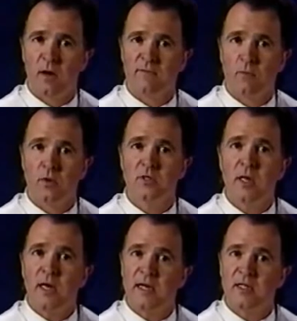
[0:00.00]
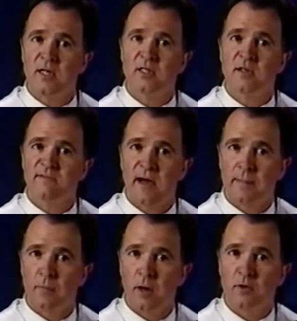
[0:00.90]
force, it tends to
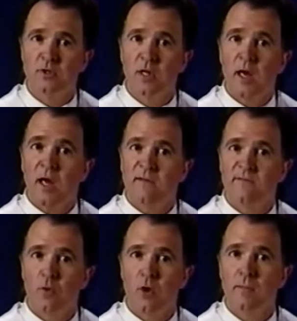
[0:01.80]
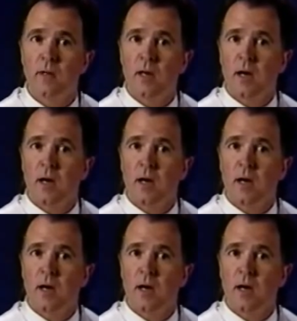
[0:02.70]
fibrose and form